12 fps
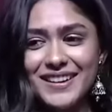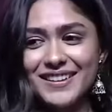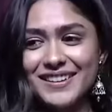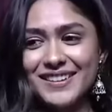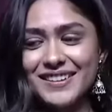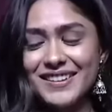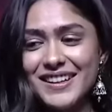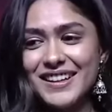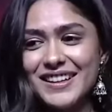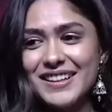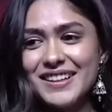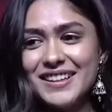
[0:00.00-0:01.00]
and
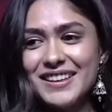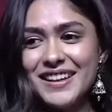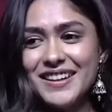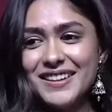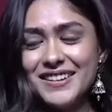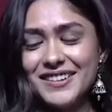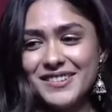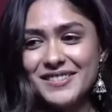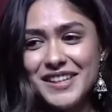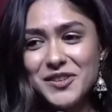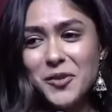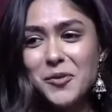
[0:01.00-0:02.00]
they, are,
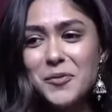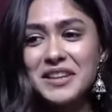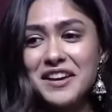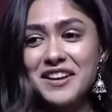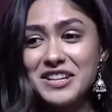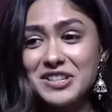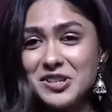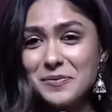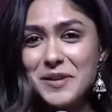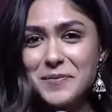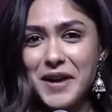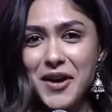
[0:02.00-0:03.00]
they told me they are
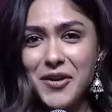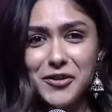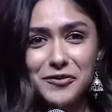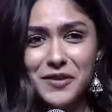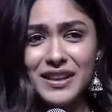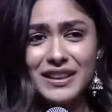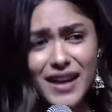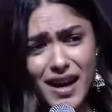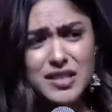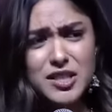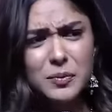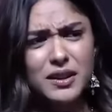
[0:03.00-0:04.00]
extremely proud of me and they
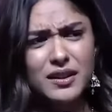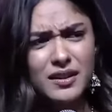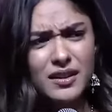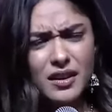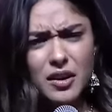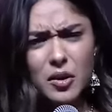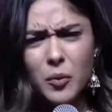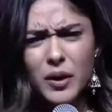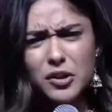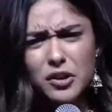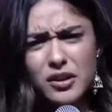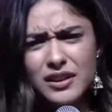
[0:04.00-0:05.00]
asked me,
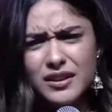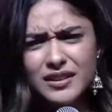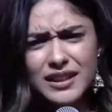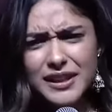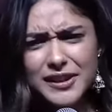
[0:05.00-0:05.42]
when do you learn